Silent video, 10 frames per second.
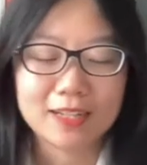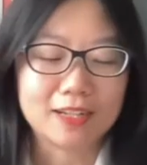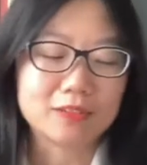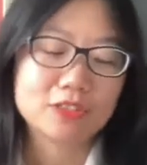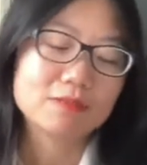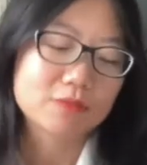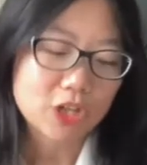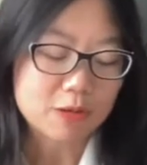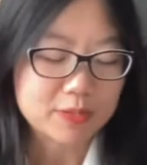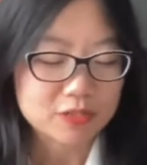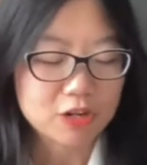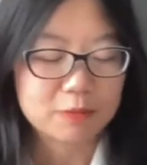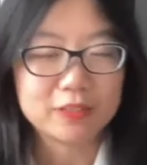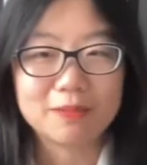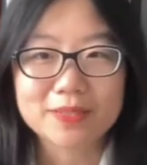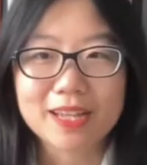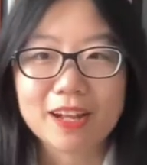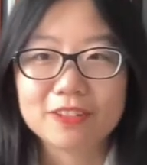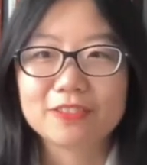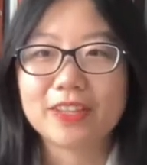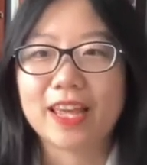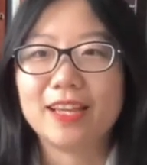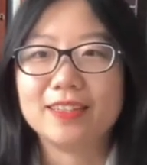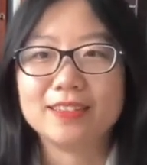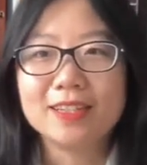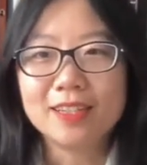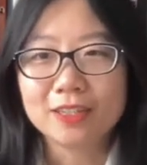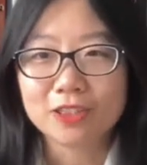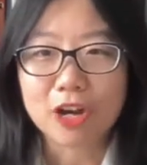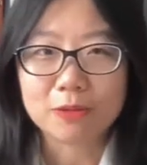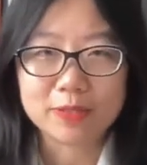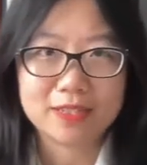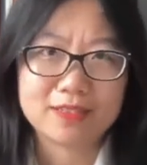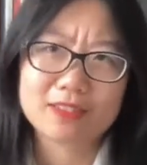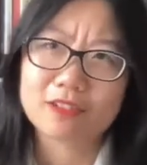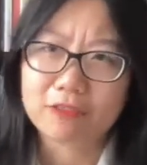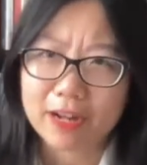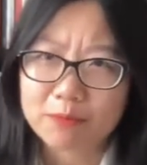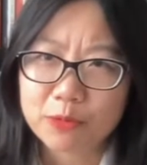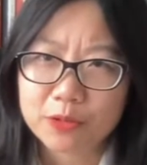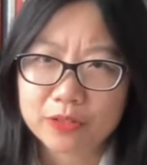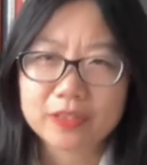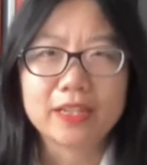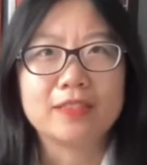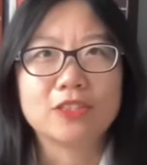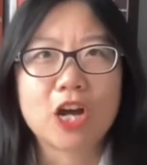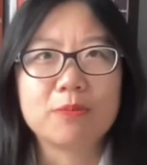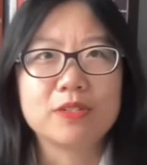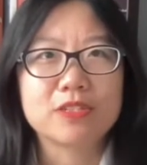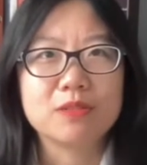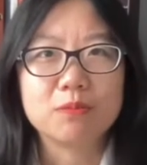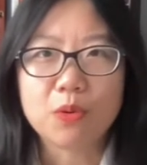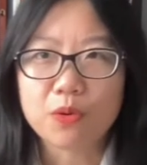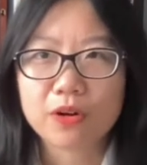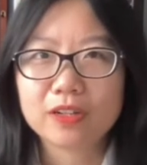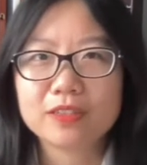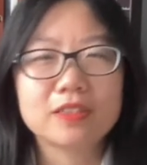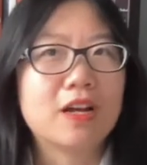Uh, Thomas Cromwell himself and Thomas Cranmer and Thomas More.